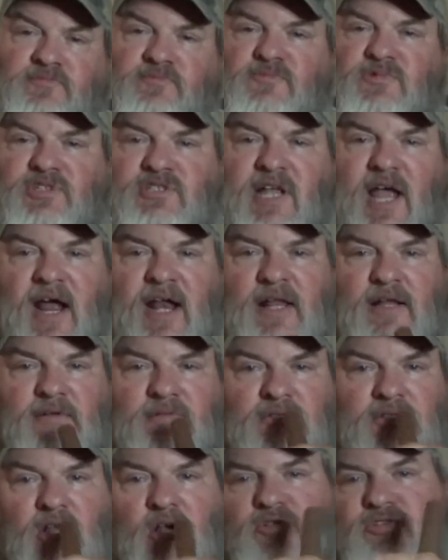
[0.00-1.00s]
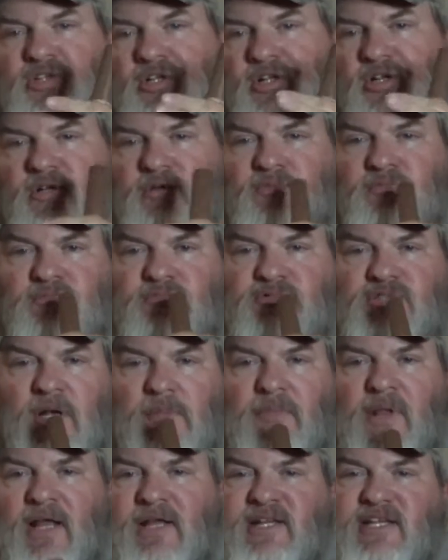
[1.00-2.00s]
just kind of goes a little
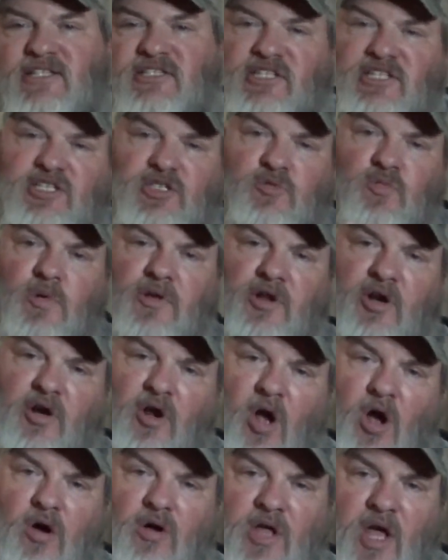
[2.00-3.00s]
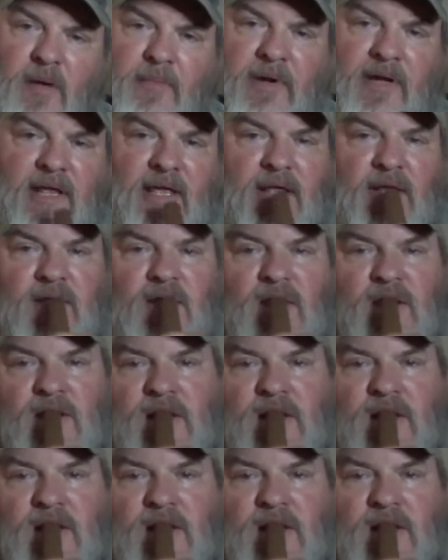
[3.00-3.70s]
something like this. This is when they're all coming in.